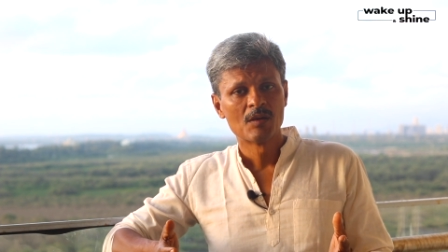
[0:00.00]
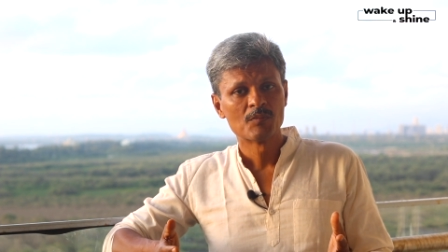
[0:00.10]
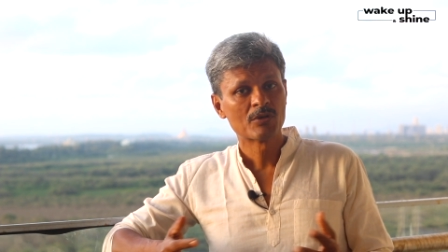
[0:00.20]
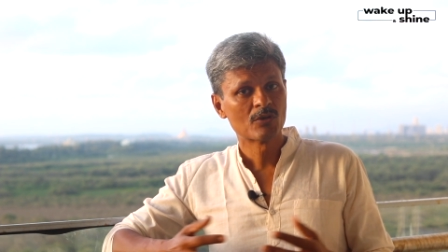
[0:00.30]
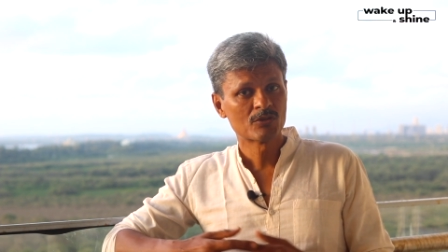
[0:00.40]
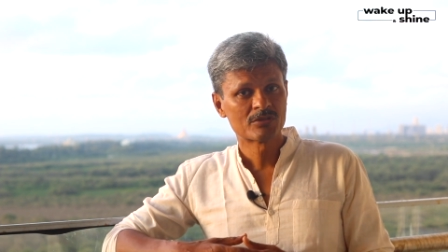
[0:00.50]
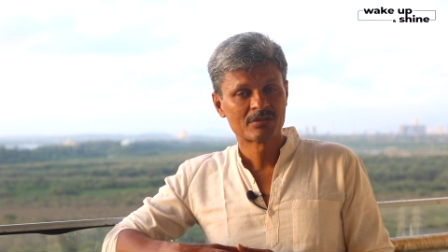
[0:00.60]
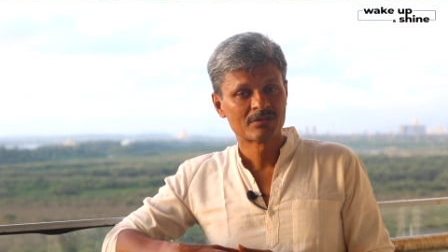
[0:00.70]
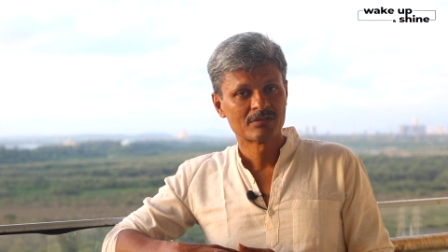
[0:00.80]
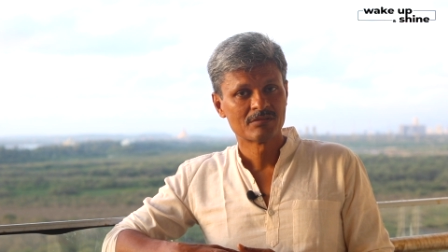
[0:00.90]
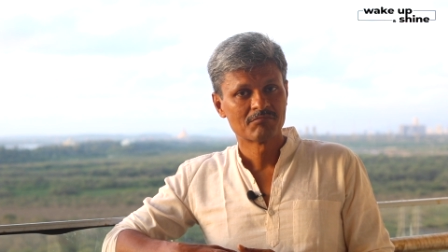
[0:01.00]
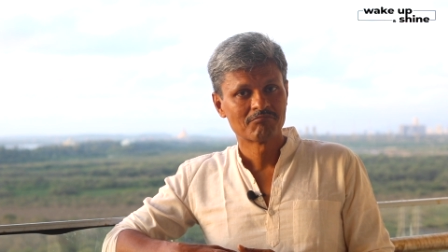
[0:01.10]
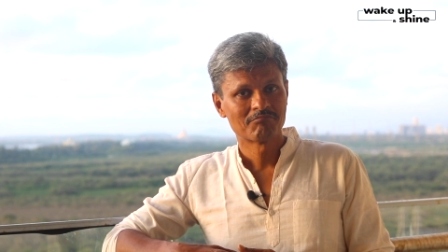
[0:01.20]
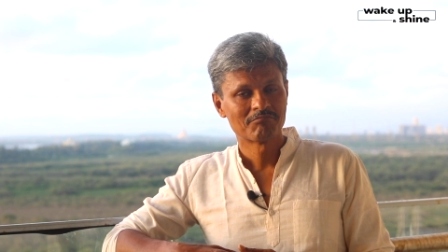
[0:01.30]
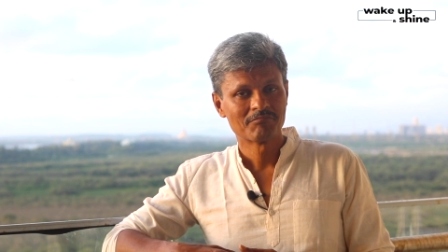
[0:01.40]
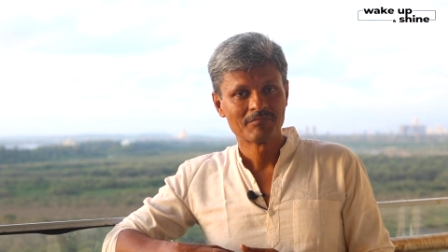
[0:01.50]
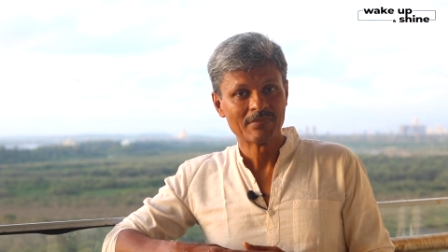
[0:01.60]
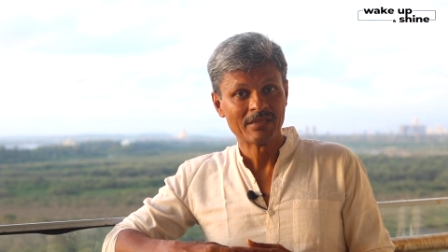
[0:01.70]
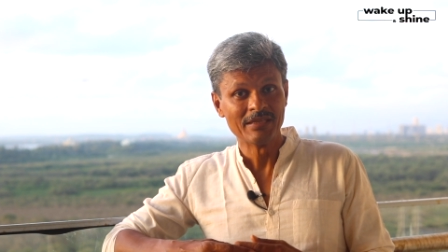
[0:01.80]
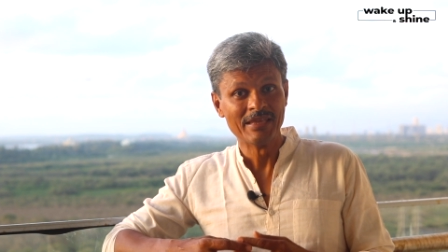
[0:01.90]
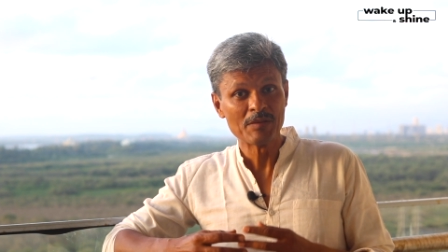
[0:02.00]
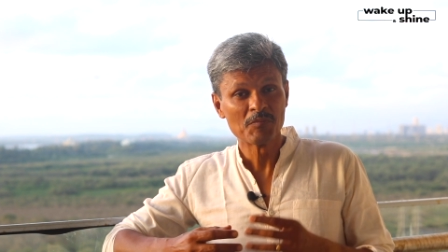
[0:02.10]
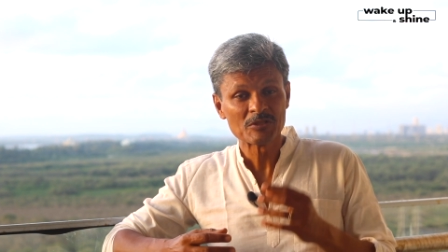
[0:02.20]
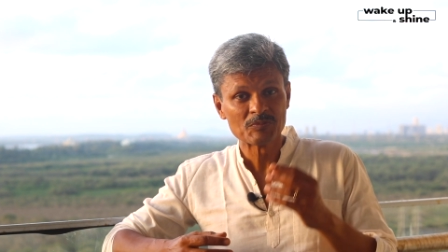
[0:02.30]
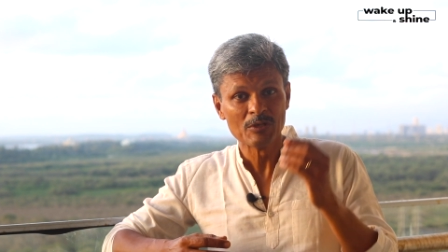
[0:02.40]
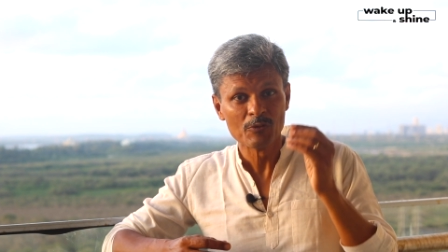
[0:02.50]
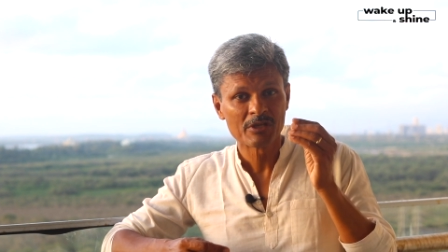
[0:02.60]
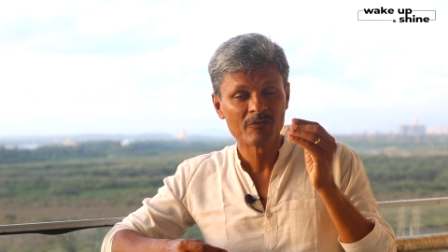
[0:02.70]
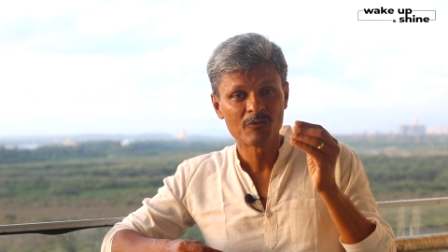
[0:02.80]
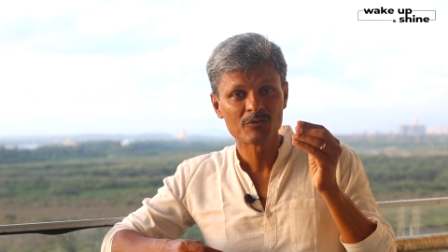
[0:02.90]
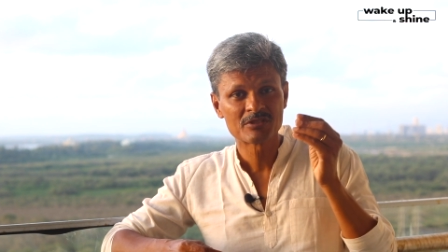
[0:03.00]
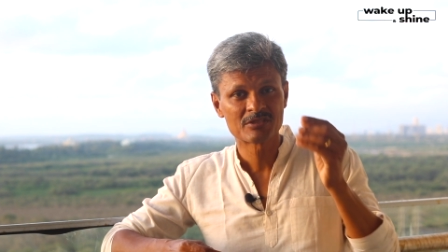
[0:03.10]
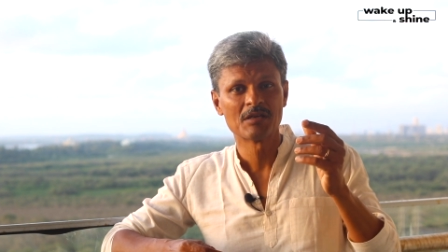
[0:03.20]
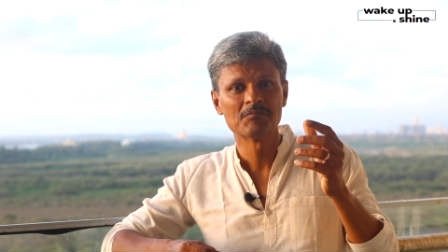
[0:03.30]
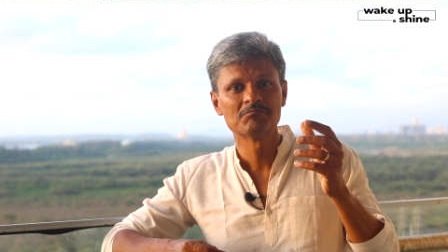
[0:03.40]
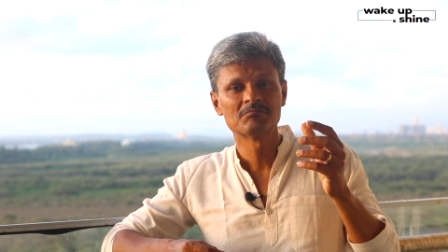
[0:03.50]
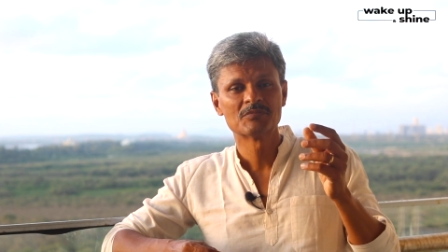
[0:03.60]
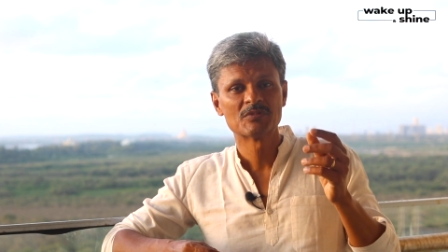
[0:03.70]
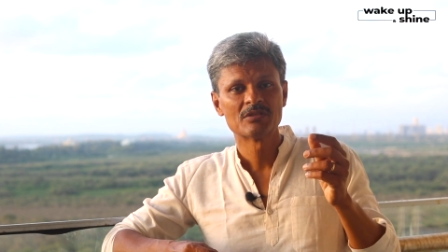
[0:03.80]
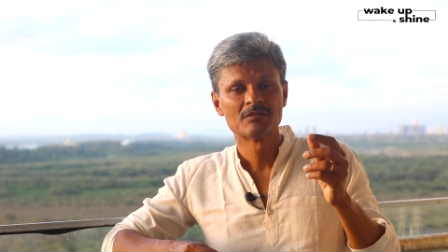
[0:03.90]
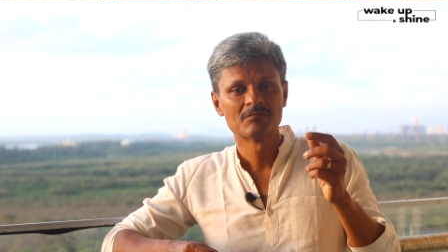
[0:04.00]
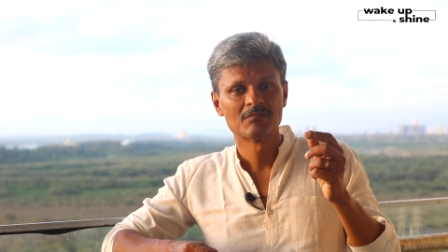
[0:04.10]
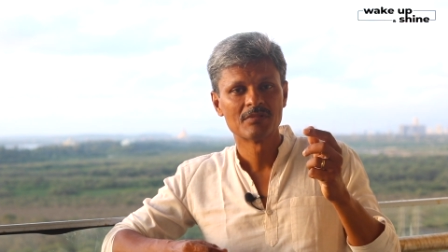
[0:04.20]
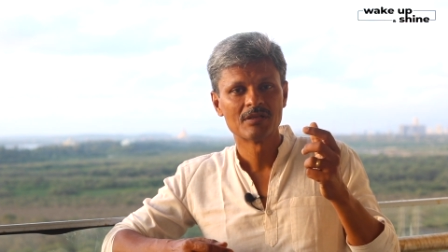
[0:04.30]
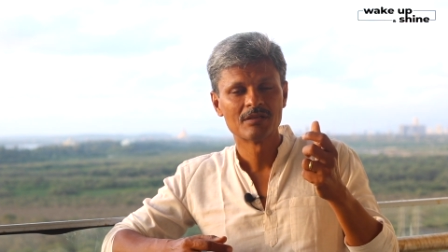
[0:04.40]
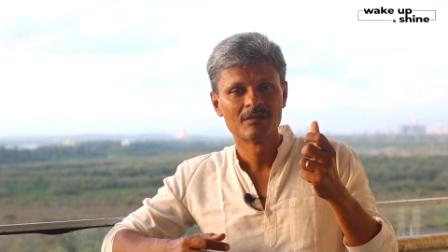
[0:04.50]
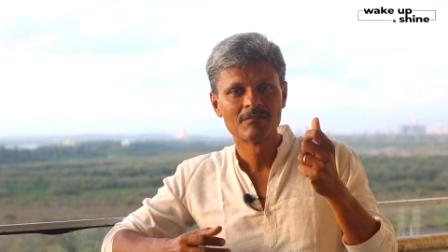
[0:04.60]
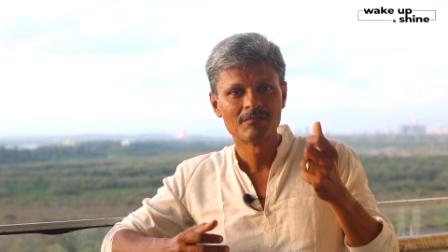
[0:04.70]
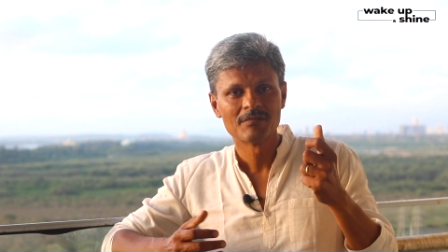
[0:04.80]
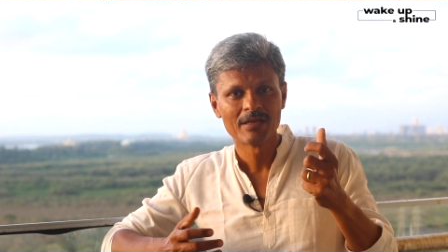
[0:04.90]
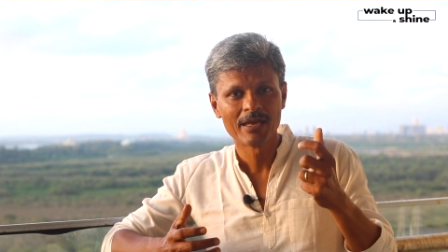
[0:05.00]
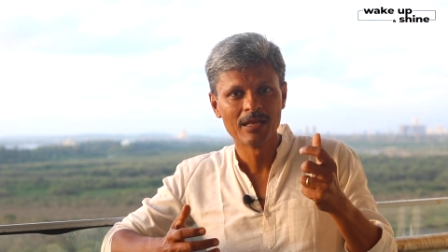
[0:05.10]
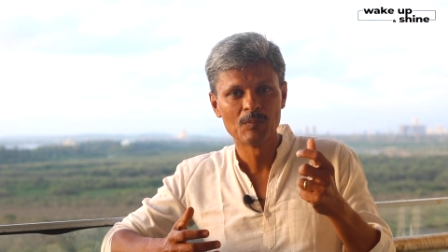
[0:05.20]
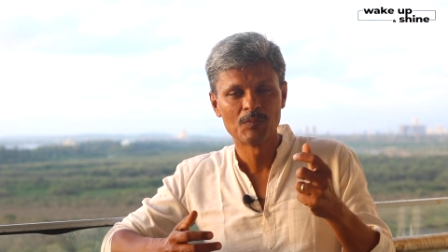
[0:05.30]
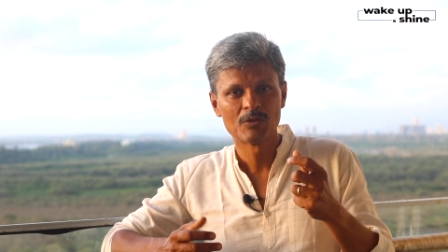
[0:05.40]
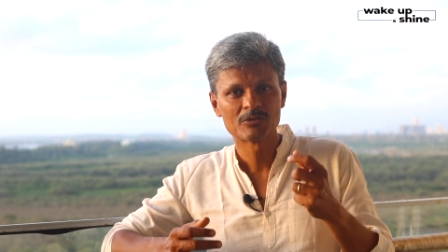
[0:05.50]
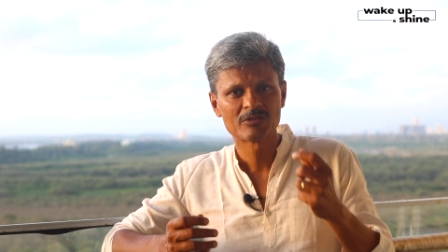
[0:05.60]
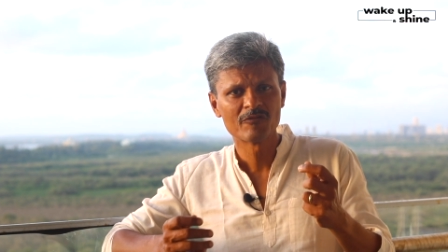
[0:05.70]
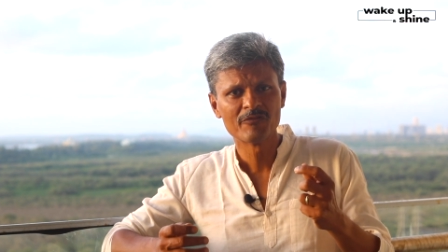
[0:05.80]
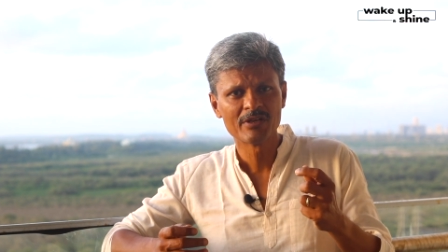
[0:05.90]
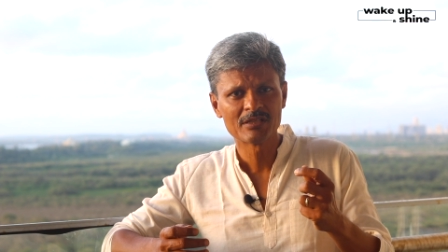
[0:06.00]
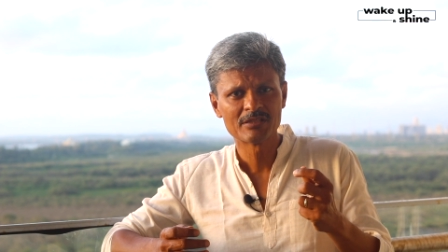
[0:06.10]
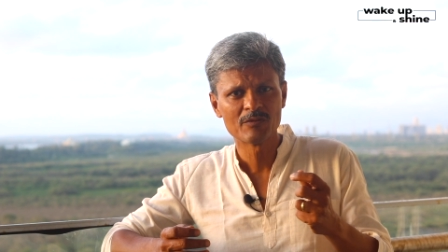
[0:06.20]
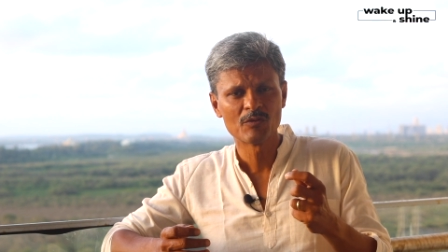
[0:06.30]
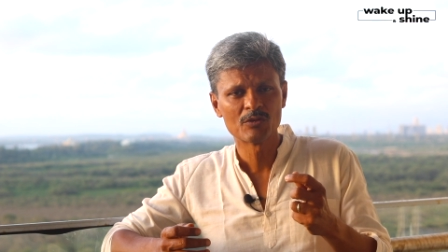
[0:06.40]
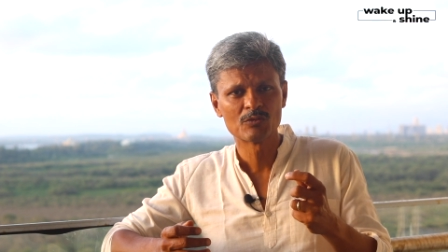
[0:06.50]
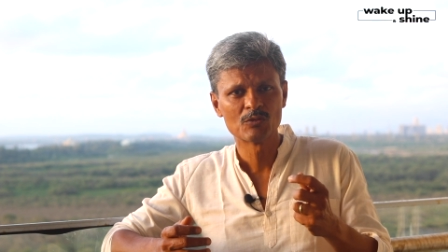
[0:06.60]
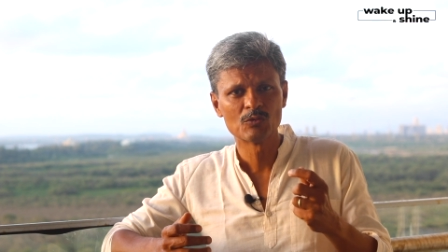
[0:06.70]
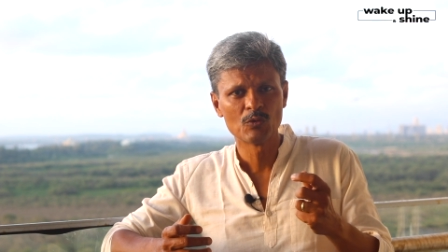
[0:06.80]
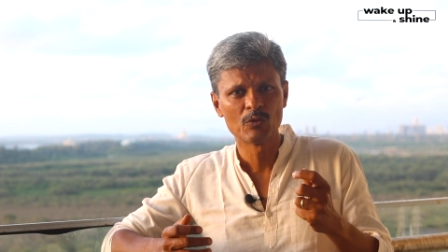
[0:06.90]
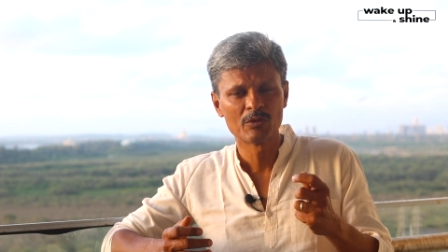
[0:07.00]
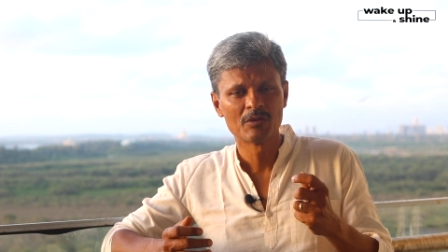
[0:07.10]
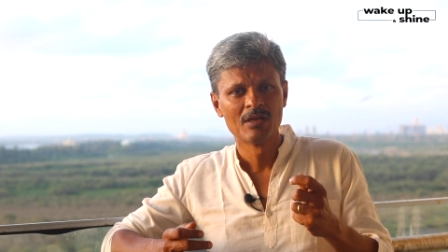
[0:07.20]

because they must be looking for some help or somewhere they want to do it.